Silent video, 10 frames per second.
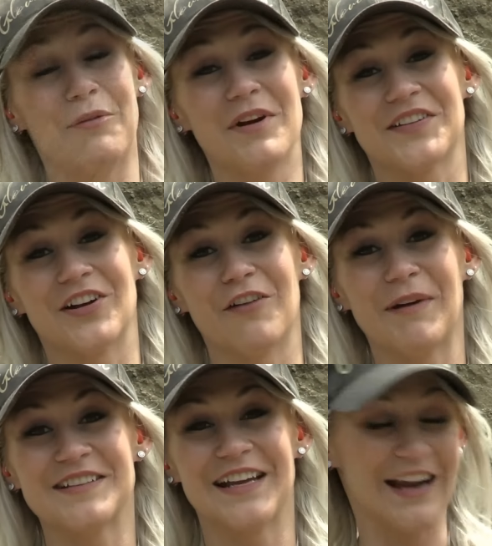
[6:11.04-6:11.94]
I want to start off
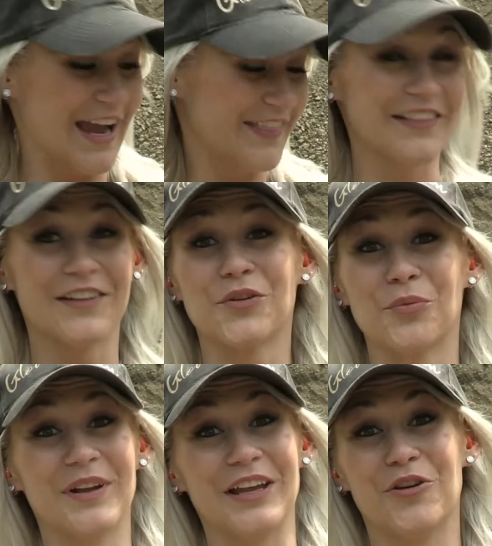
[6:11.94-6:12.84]
by saying I think this is a
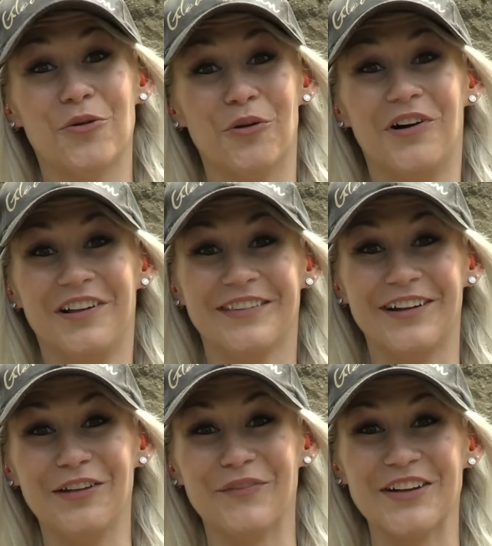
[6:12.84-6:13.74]
really cool
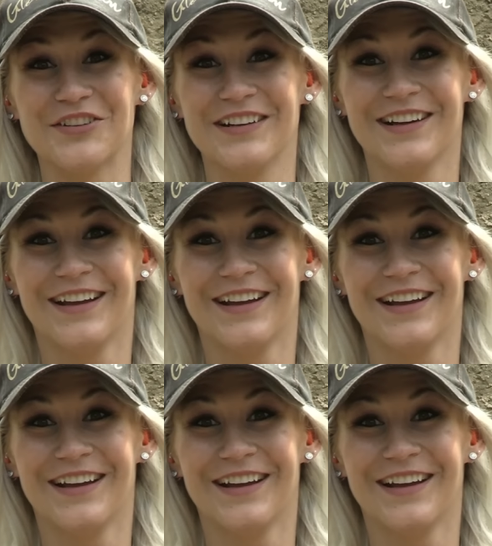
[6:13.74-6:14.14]
little invention